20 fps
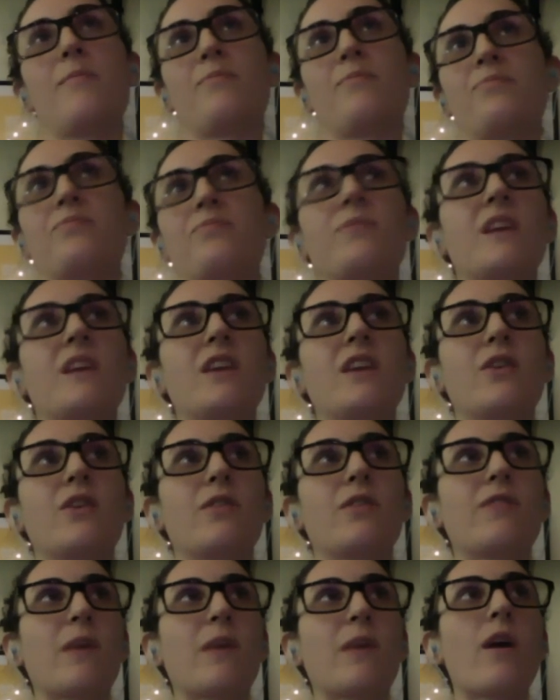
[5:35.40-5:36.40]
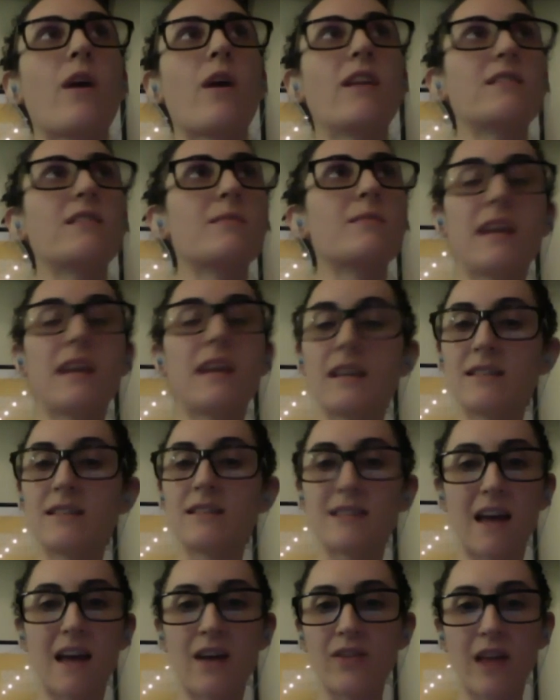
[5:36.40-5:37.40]
you know, if they want it to make it
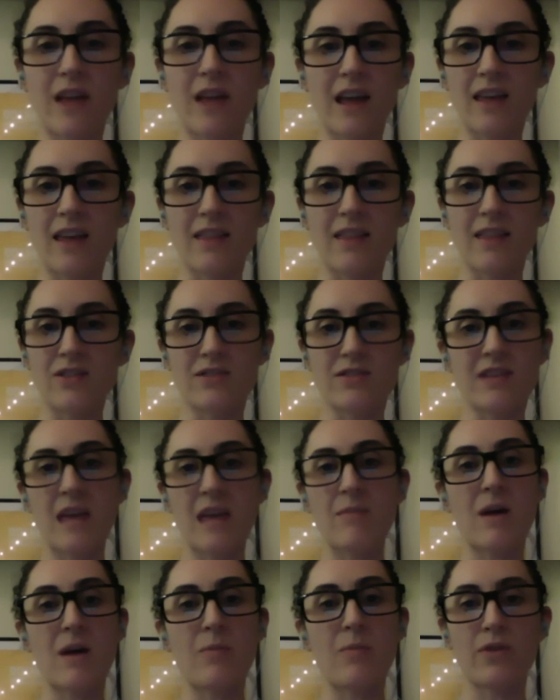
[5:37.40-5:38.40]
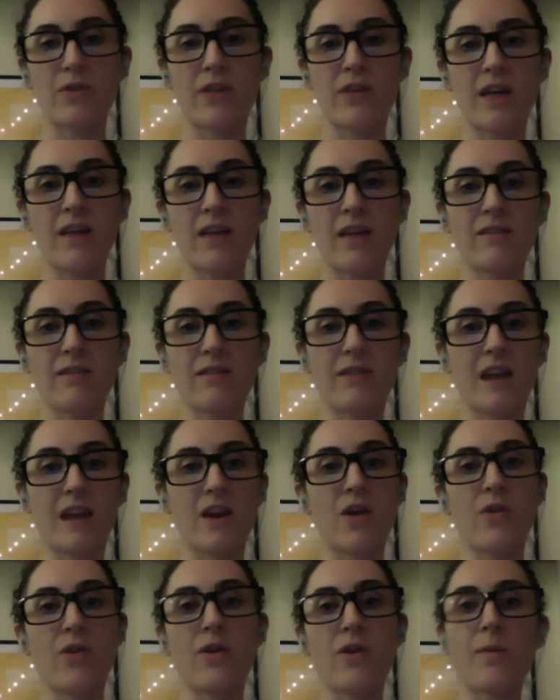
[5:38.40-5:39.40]
sound like they just came up with it, they know
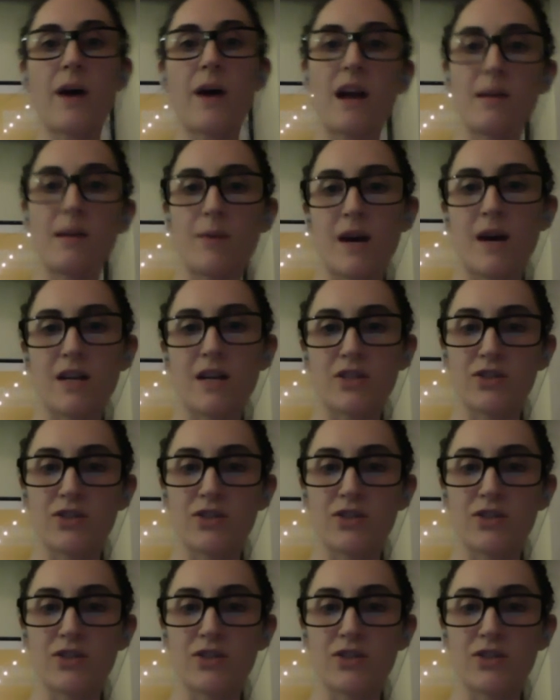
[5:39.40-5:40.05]
their body posture.